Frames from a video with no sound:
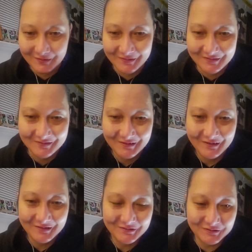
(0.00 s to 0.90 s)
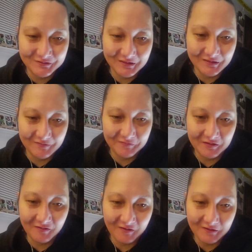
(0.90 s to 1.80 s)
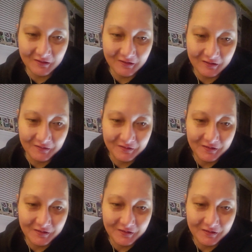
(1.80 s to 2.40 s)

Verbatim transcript: to daily vlogging.